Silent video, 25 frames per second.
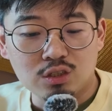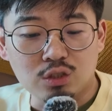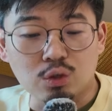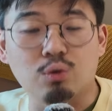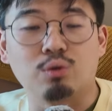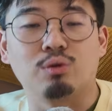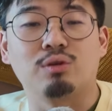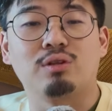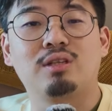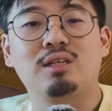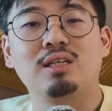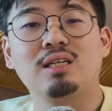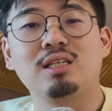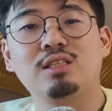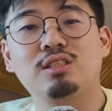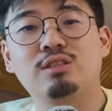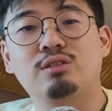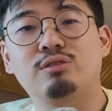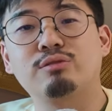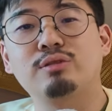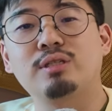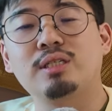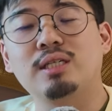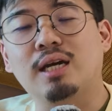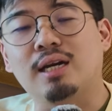So these
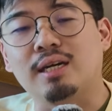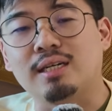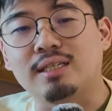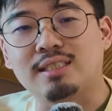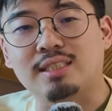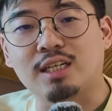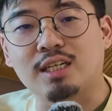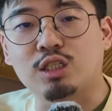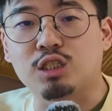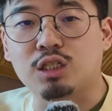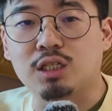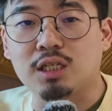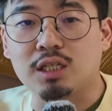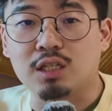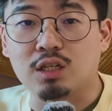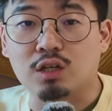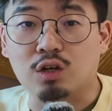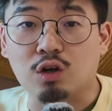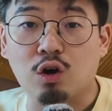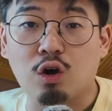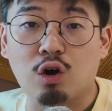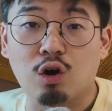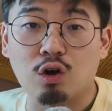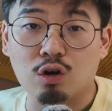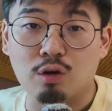3 are essentially the
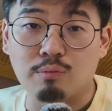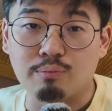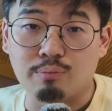core